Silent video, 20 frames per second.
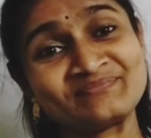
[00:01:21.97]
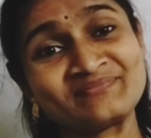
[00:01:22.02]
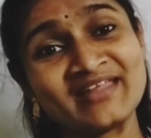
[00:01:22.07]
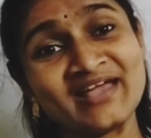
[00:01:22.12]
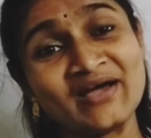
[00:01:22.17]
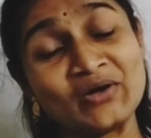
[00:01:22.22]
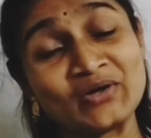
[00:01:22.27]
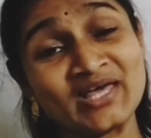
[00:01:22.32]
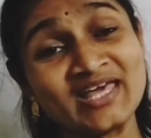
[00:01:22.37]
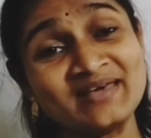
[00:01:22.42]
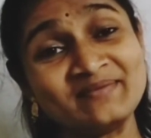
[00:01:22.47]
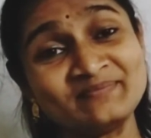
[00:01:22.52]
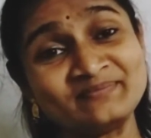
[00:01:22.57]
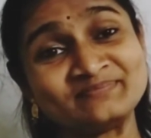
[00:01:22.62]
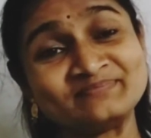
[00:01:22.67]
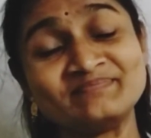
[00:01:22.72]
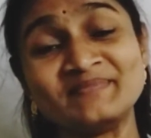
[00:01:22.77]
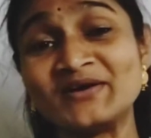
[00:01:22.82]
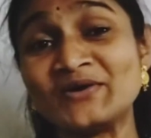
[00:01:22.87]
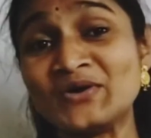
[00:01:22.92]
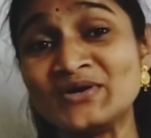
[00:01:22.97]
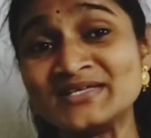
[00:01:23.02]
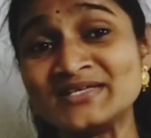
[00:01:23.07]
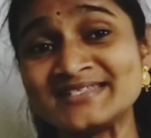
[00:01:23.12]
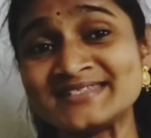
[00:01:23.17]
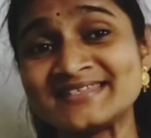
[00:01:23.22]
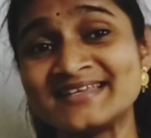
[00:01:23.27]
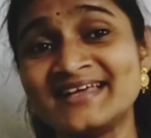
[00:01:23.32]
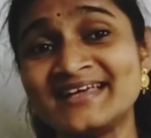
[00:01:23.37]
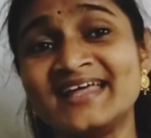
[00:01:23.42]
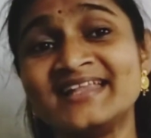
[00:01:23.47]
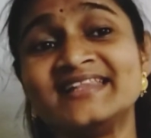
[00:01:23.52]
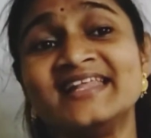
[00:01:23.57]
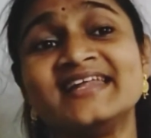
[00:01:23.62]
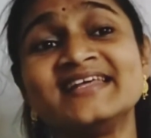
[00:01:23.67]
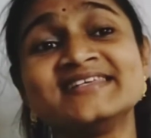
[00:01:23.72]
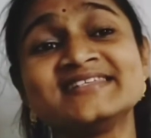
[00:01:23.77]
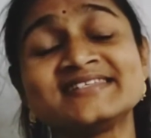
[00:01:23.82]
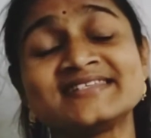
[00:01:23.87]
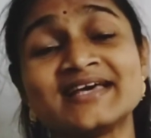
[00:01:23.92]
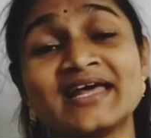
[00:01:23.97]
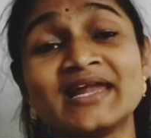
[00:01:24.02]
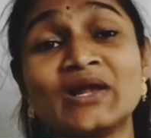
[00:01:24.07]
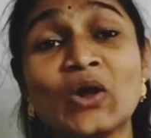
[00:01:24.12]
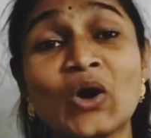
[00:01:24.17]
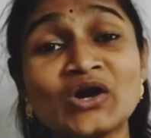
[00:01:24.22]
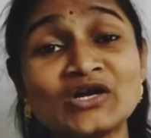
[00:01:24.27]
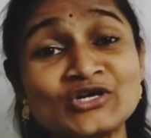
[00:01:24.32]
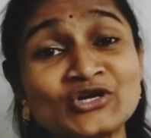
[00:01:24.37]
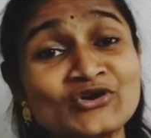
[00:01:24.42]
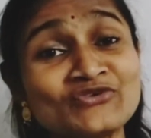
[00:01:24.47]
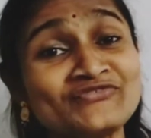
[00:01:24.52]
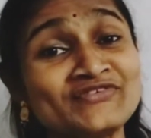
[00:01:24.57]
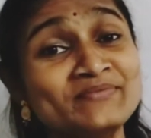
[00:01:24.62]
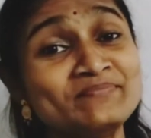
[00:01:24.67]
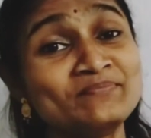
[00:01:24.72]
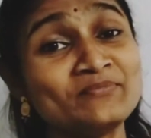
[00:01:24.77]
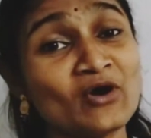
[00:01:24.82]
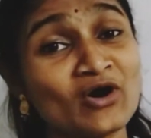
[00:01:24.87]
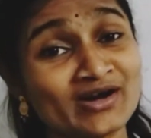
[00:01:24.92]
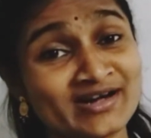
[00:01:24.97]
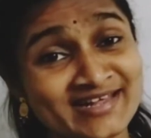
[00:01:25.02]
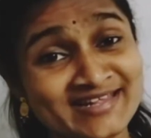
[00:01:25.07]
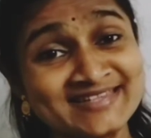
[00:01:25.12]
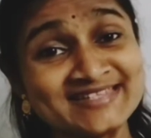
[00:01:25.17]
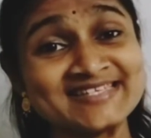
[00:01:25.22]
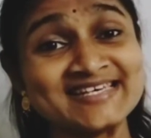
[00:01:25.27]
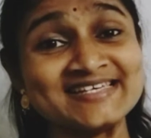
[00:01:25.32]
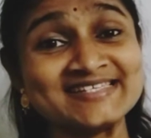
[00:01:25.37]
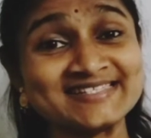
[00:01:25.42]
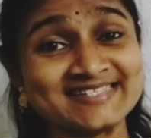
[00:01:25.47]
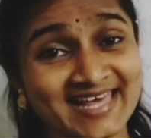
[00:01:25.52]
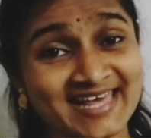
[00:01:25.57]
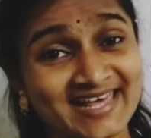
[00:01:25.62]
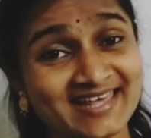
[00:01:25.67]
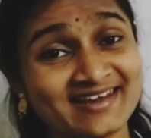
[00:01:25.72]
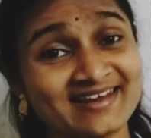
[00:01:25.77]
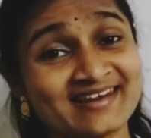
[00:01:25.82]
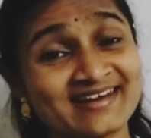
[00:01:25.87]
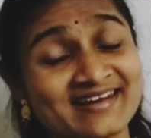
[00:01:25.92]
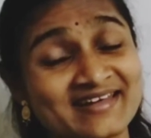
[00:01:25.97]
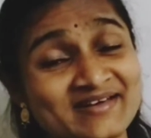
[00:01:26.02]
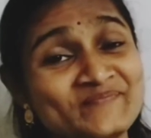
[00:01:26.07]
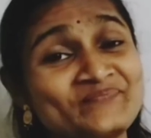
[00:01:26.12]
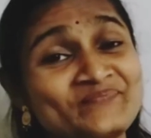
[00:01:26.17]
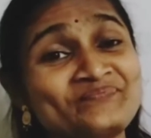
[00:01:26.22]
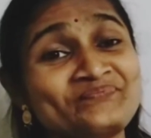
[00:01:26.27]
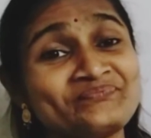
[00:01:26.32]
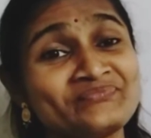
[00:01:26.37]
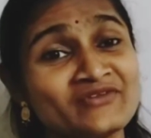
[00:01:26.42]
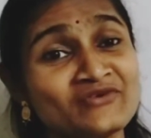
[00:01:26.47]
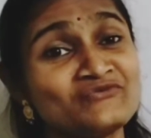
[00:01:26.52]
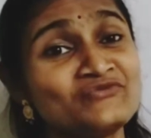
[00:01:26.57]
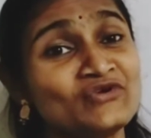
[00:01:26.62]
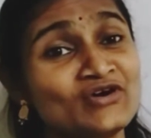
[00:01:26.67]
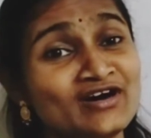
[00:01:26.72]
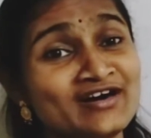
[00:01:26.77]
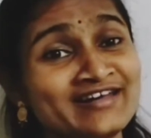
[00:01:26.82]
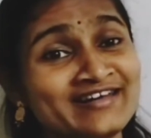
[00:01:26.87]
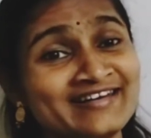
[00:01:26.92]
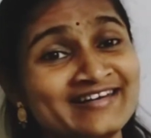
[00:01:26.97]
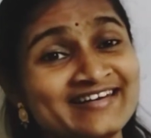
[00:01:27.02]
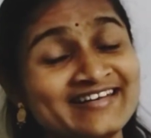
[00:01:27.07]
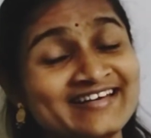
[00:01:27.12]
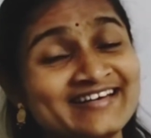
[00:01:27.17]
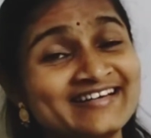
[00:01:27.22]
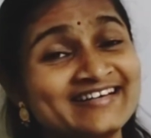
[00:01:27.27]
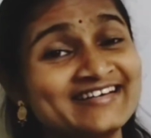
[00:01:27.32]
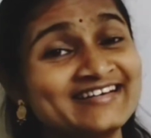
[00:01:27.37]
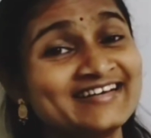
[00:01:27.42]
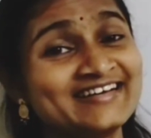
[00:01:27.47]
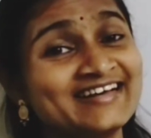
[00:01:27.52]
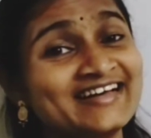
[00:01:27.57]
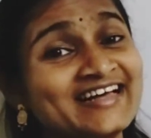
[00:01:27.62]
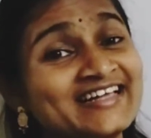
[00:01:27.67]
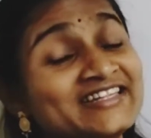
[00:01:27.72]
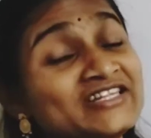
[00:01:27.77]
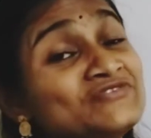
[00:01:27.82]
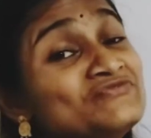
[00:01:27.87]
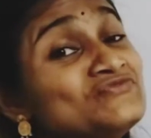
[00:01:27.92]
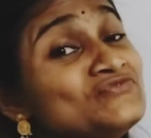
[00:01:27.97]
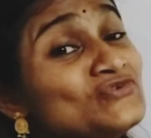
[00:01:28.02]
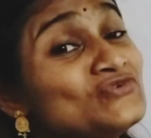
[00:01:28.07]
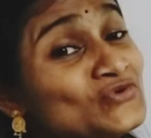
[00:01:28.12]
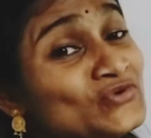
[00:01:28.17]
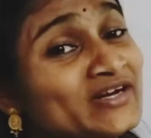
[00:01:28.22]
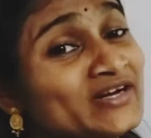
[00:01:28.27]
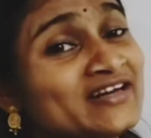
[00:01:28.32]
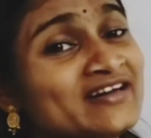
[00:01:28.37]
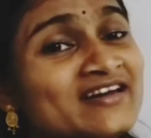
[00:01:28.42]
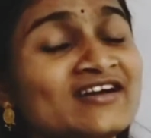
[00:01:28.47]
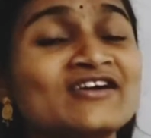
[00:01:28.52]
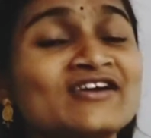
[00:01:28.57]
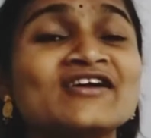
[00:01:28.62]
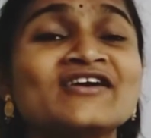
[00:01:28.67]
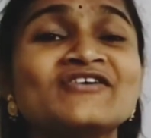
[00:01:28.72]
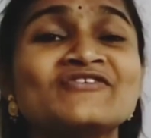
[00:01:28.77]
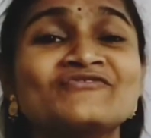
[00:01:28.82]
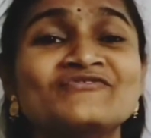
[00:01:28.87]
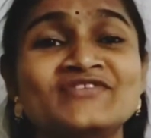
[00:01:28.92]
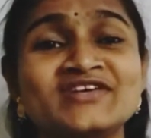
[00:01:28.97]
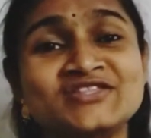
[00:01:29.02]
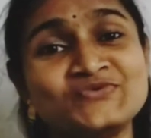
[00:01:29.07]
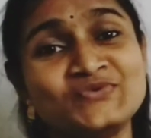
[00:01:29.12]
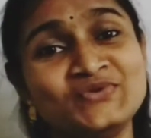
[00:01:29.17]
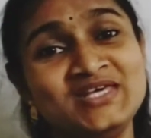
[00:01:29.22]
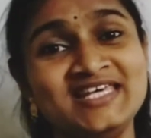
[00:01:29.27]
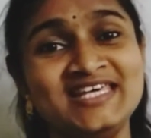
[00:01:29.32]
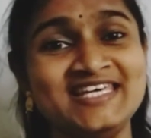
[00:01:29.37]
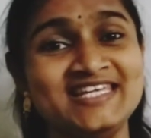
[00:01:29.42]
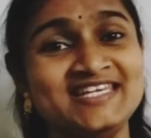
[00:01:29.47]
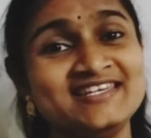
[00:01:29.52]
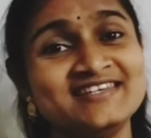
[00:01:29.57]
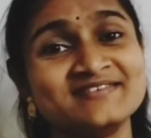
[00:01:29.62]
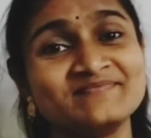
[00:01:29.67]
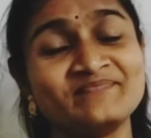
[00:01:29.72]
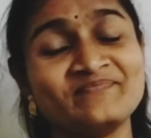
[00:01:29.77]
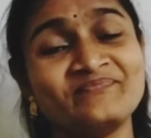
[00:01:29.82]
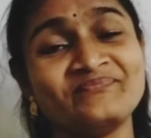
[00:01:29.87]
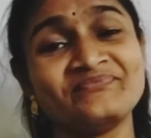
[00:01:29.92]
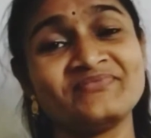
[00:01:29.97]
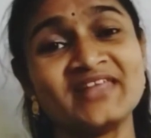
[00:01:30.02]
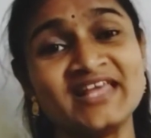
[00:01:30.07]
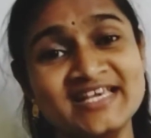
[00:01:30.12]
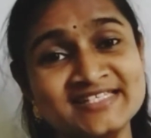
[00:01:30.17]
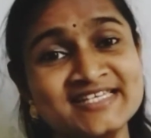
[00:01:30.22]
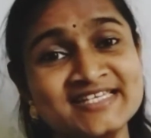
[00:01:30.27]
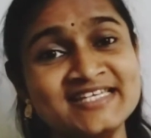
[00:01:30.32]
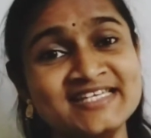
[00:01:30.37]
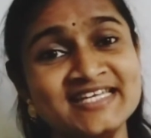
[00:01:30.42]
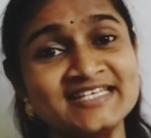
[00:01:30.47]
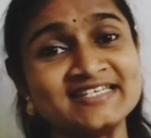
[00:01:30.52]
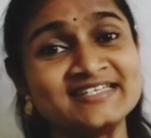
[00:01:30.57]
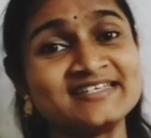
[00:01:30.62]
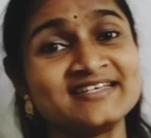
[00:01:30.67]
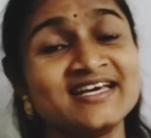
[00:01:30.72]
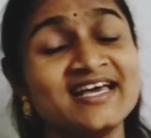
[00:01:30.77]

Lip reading: Okay, because there is a lot of importance is there for the food which we eat, isn't it?